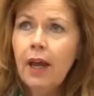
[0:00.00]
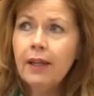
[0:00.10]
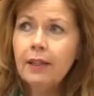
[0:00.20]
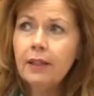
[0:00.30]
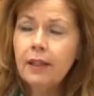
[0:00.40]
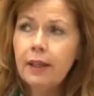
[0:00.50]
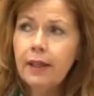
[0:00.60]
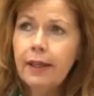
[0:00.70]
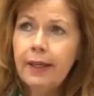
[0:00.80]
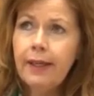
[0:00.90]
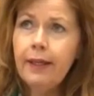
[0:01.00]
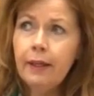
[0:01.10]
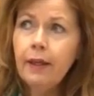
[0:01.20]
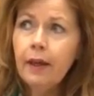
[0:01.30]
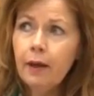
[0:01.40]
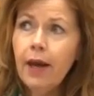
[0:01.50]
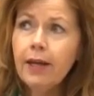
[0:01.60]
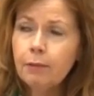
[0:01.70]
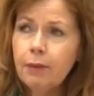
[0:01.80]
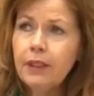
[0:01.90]
and he
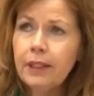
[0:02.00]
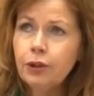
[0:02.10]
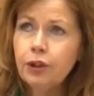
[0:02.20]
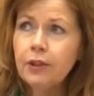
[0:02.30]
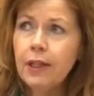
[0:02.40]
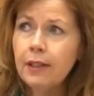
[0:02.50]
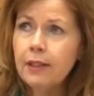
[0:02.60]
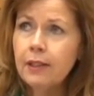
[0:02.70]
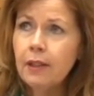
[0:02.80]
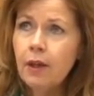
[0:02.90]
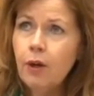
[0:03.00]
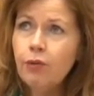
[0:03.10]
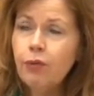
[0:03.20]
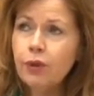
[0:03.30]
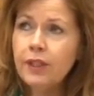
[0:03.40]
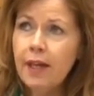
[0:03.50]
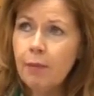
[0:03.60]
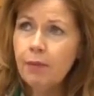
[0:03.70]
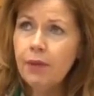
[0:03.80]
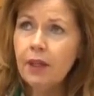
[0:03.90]
had petitioned us for
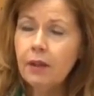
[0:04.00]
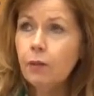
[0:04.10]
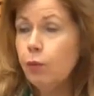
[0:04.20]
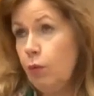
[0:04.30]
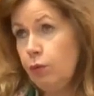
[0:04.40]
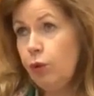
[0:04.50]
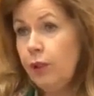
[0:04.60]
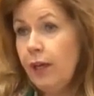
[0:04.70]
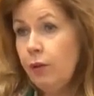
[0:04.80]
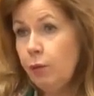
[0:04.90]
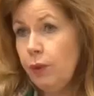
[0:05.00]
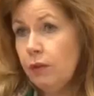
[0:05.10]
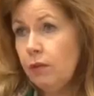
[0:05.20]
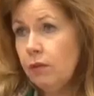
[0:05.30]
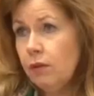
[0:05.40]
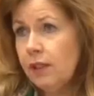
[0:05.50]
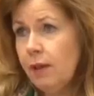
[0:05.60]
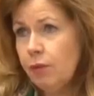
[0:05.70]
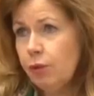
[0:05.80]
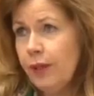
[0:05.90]
something together with
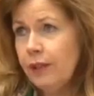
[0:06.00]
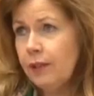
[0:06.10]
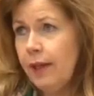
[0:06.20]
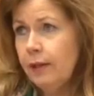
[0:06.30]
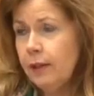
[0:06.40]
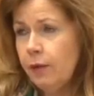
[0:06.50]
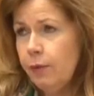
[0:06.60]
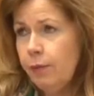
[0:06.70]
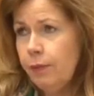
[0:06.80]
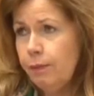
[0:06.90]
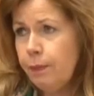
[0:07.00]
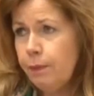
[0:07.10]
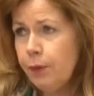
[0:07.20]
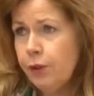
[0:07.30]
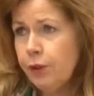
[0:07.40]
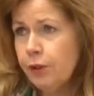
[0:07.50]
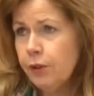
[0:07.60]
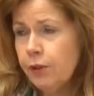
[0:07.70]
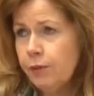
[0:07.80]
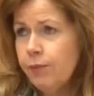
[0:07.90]
some 28 other
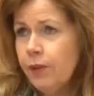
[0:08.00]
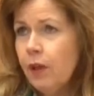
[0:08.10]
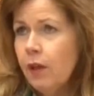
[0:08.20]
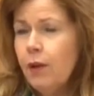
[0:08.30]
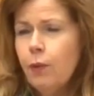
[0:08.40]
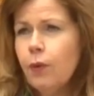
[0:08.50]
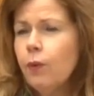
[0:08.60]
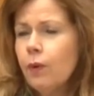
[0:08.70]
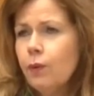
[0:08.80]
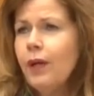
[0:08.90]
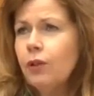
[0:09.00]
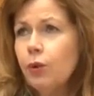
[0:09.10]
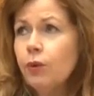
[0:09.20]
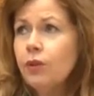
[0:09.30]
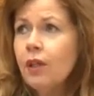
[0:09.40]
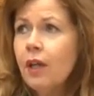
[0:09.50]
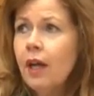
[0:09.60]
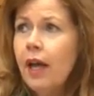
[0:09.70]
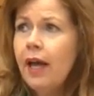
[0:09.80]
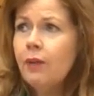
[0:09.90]
persons. They were quite old,
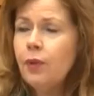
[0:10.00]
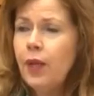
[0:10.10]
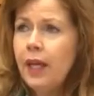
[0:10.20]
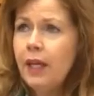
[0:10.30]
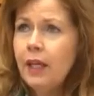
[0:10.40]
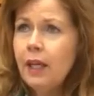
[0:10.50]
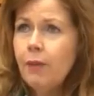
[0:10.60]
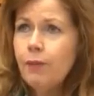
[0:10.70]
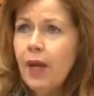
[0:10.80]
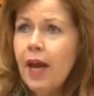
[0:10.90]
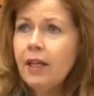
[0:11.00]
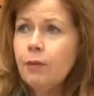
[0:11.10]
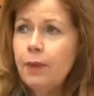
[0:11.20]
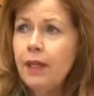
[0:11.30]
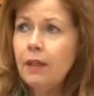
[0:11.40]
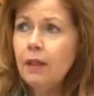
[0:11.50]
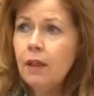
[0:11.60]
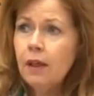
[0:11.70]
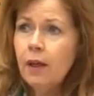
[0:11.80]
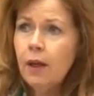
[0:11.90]
and they had been